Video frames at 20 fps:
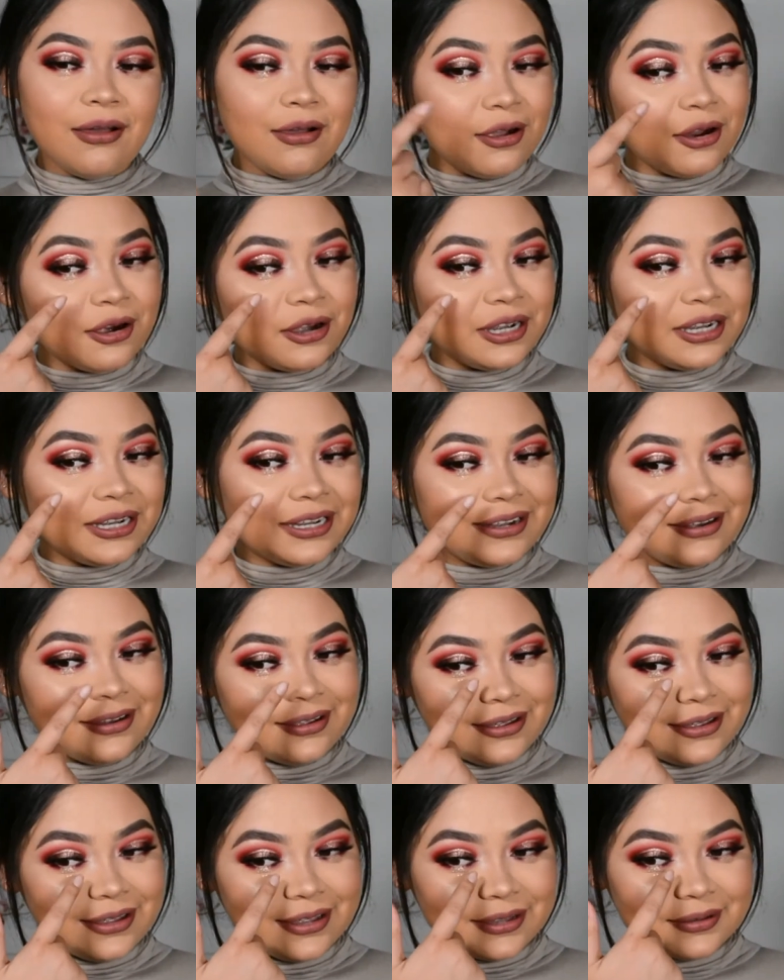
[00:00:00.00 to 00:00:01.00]
heart,
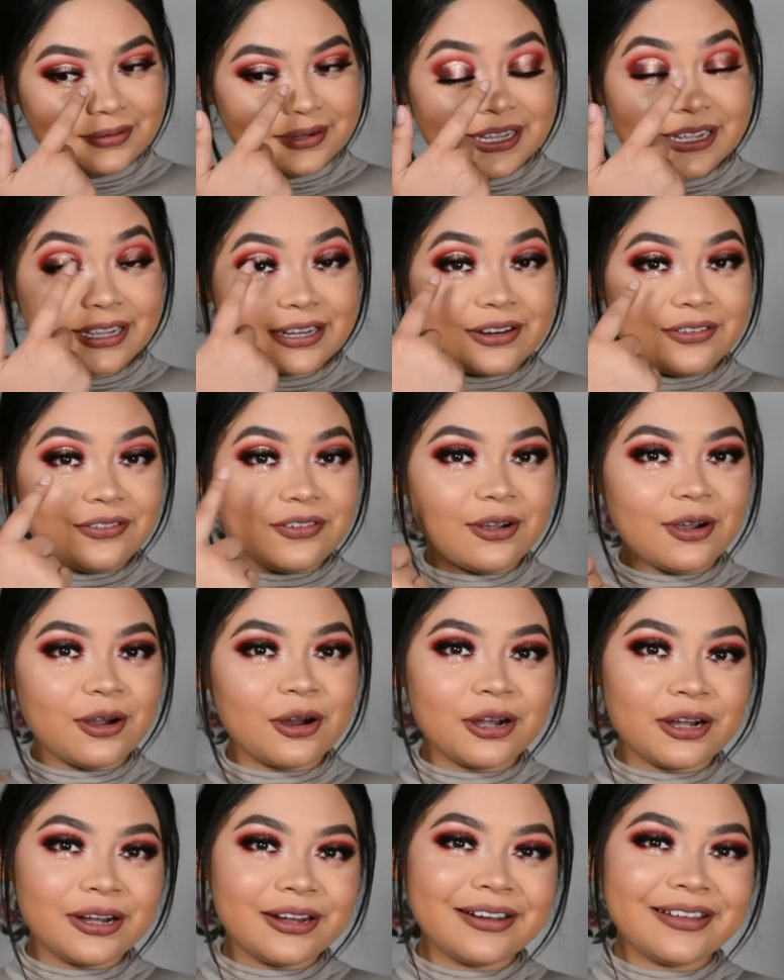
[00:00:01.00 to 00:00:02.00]
negative
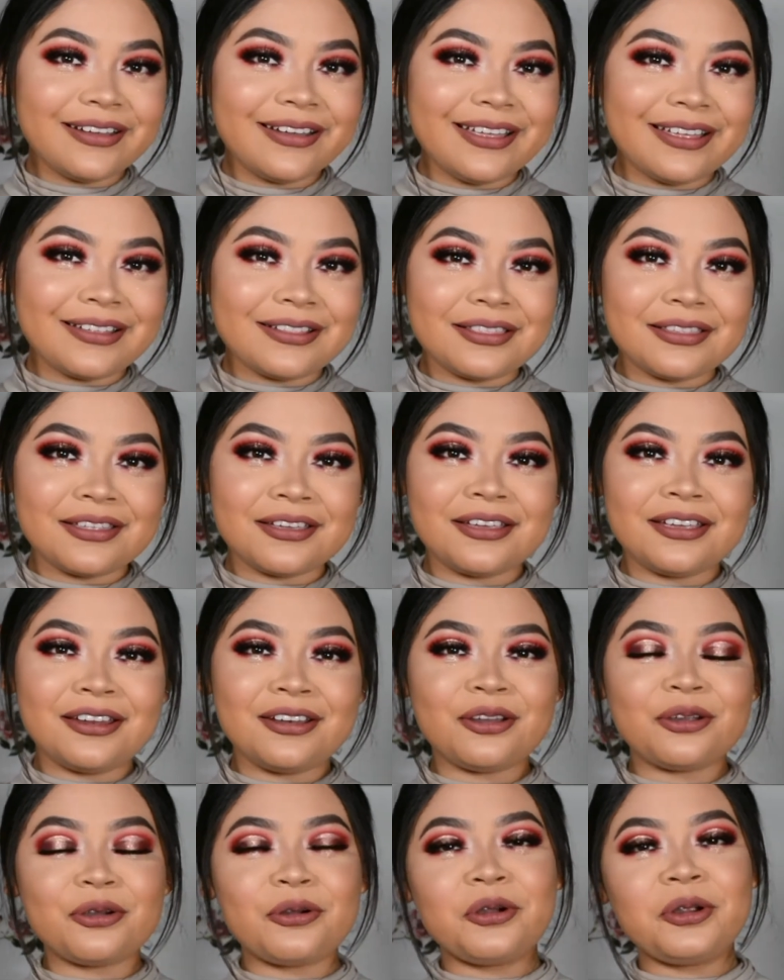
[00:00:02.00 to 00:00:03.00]
heart in the
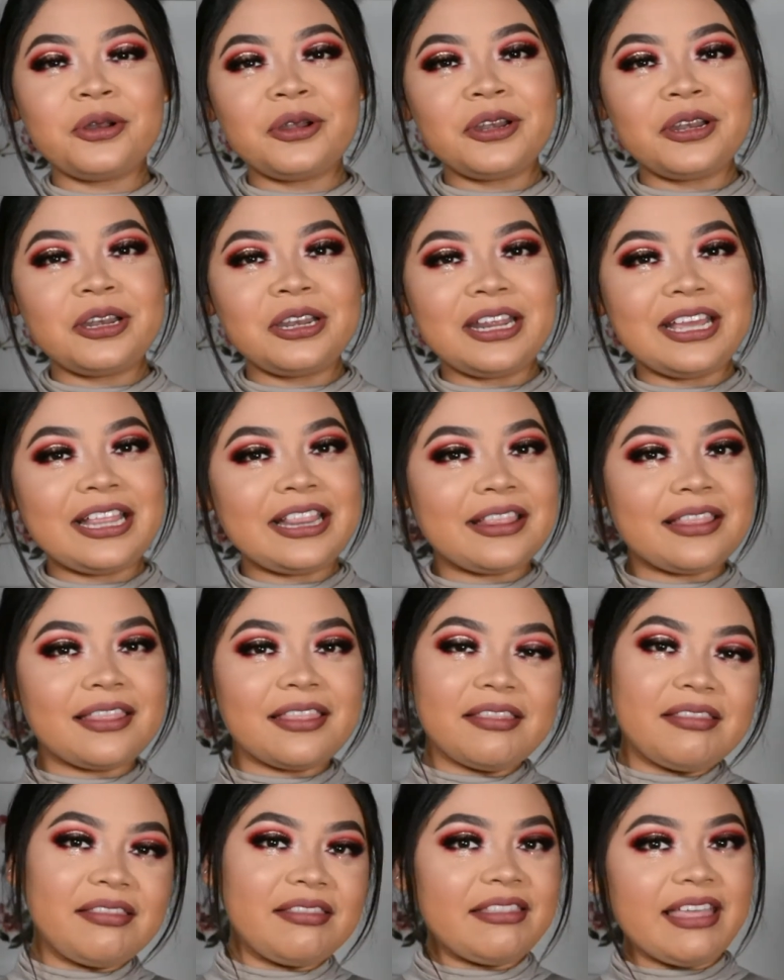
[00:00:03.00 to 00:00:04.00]
inner corner, and
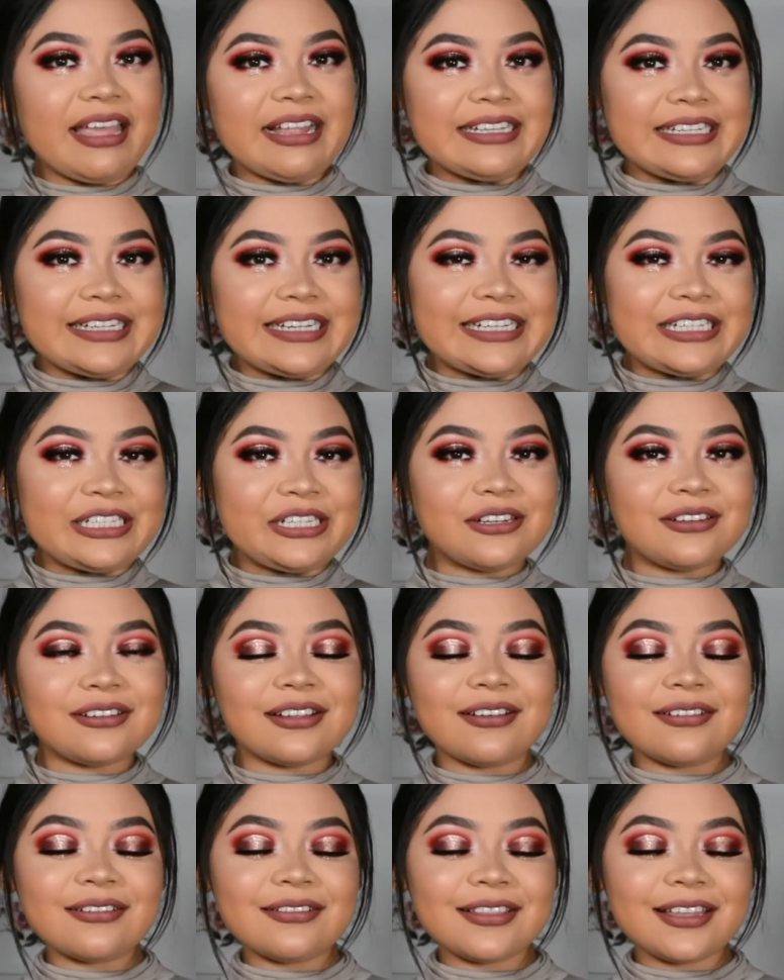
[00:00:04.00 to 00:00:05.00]
that didn't turn
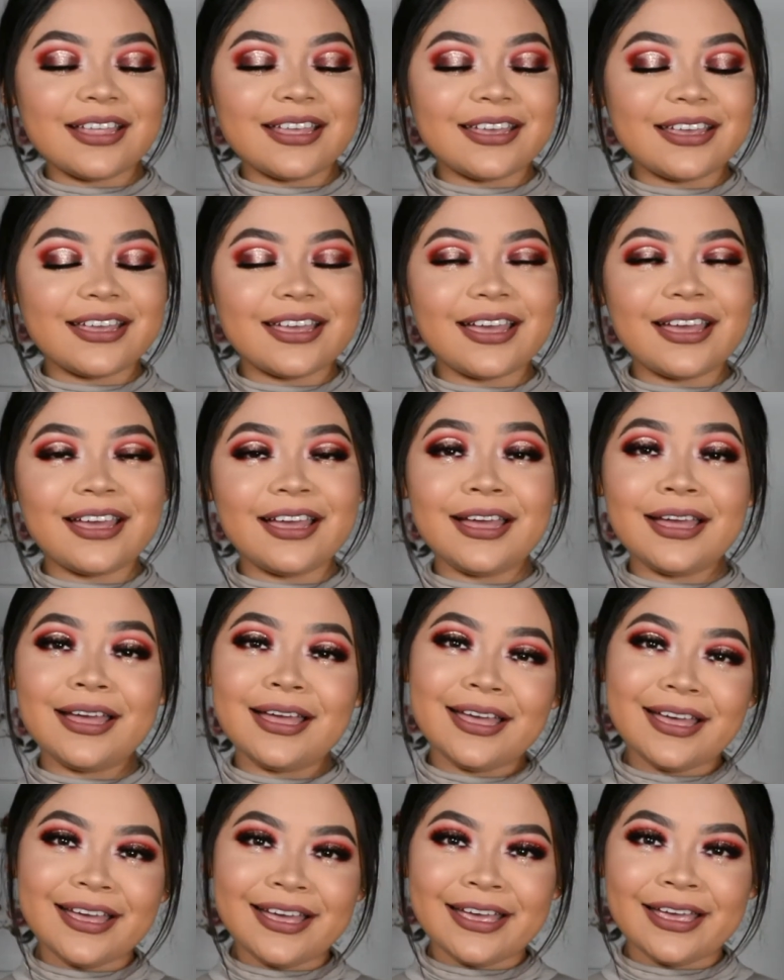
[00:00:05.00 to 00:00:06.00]
out like
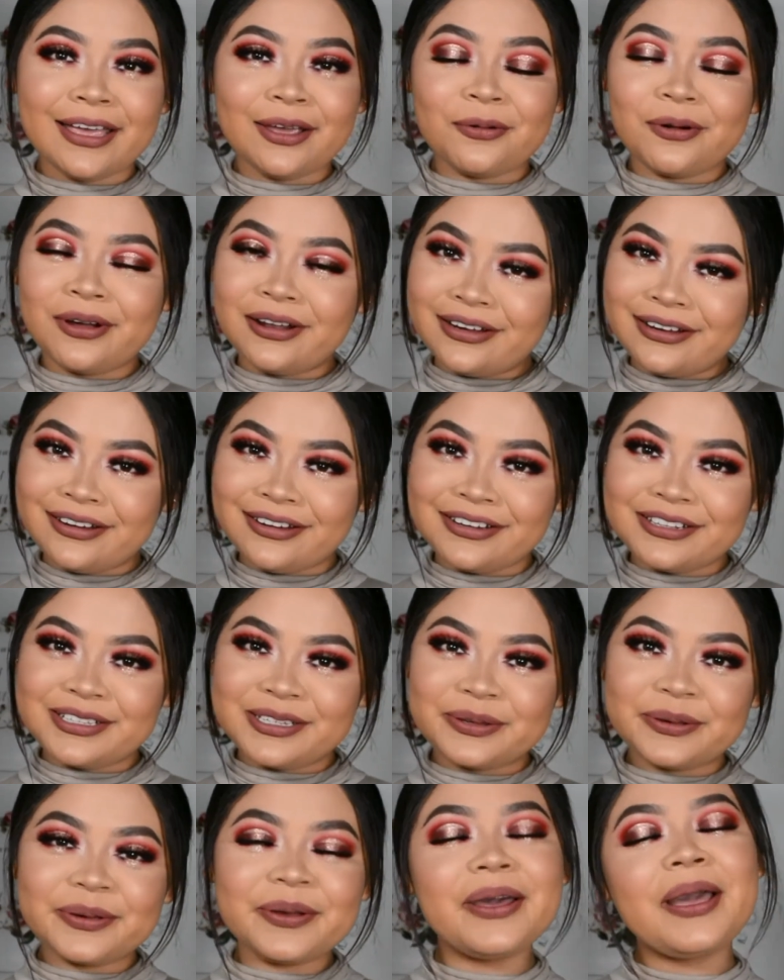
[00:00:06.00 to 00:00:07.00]
I wanted it
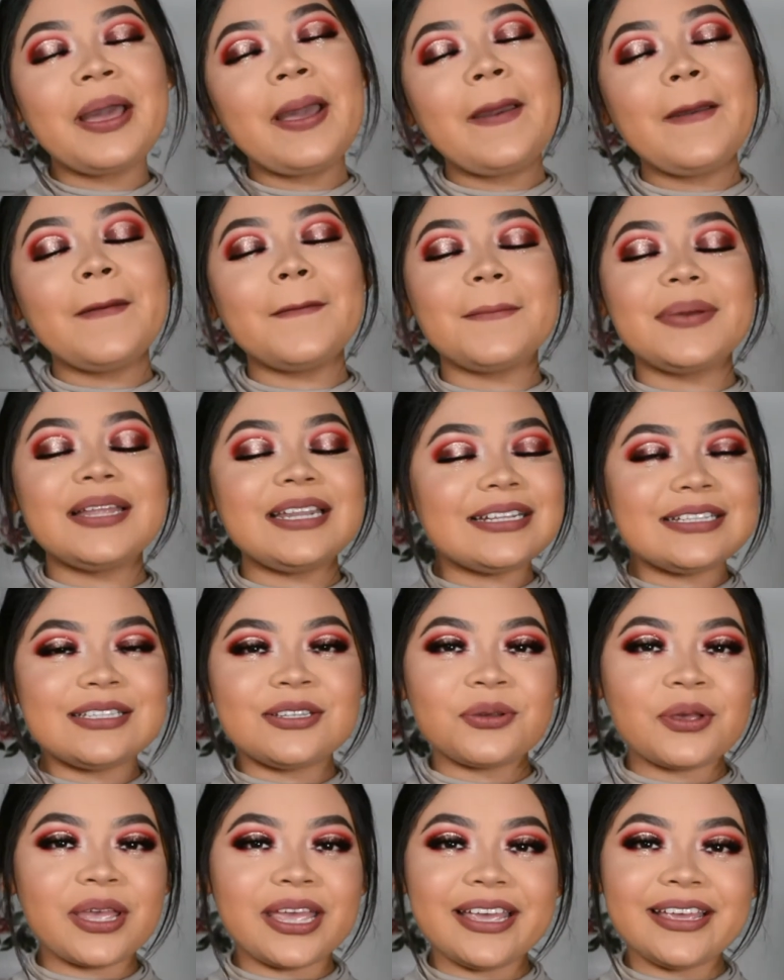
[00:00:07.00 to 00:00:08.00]
to, but it's
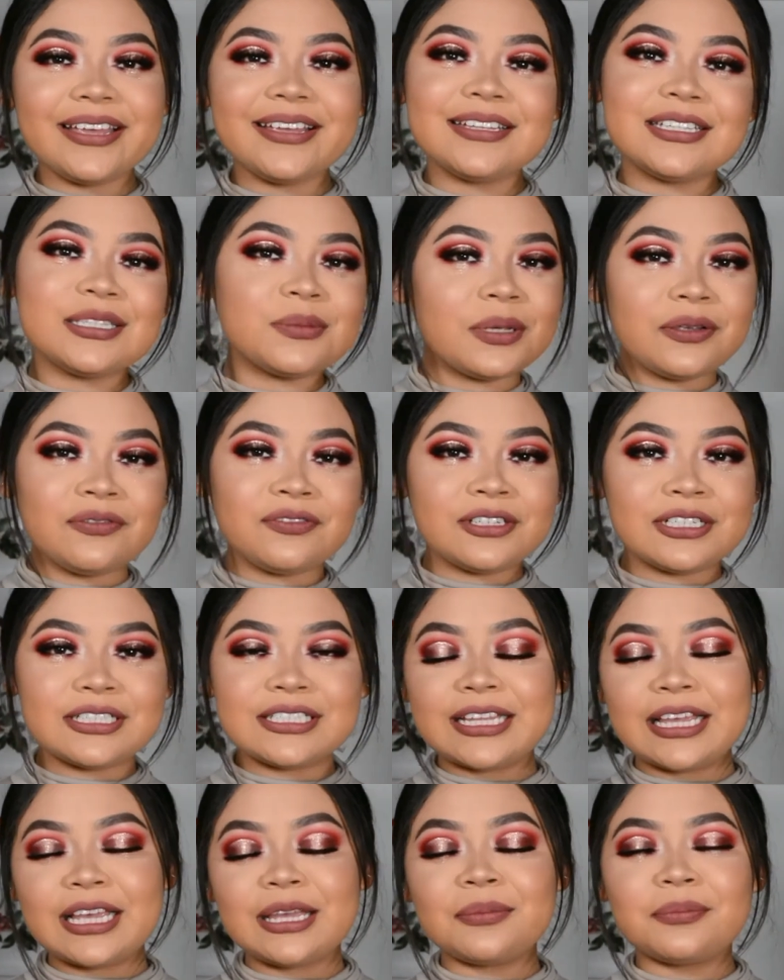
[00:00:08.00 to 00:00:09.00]
okay. It's my first
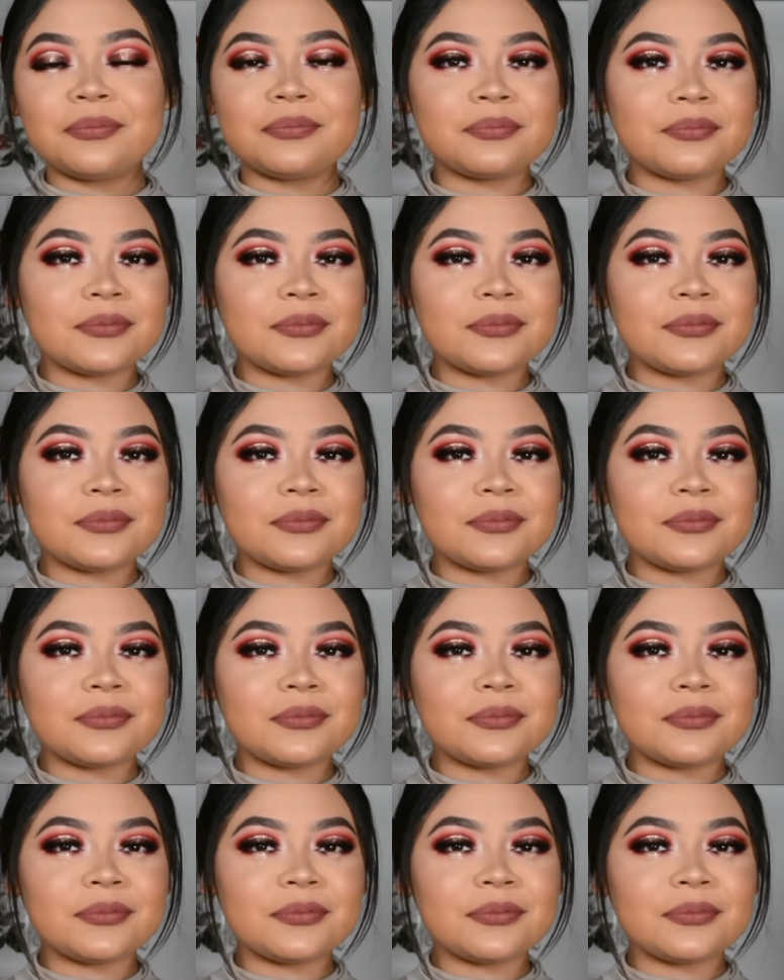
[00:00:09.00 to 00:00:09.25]
time.